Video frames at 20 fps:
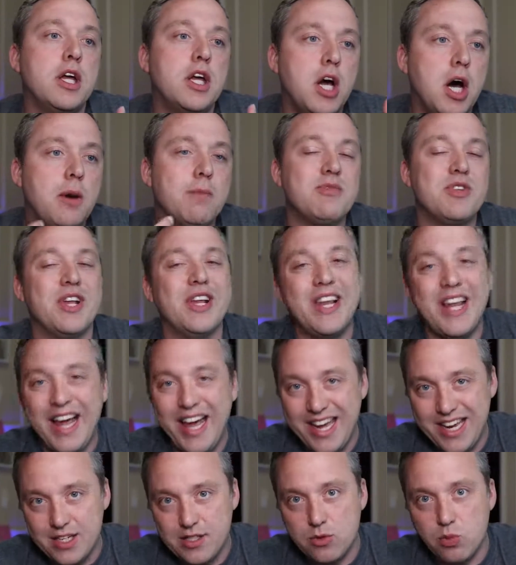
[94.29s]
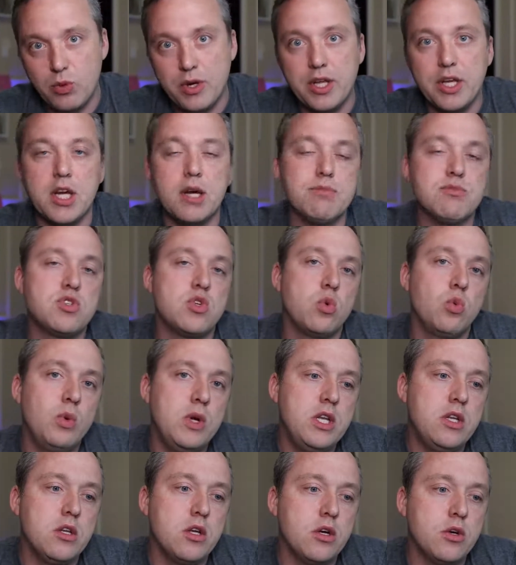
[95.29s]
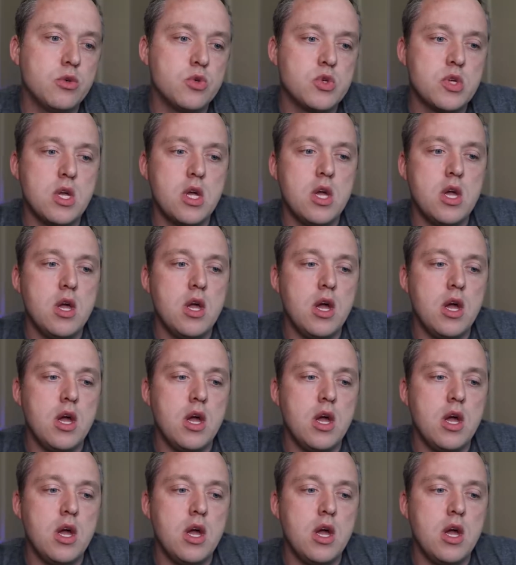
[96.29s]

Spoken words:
come to light when it comes to Windows.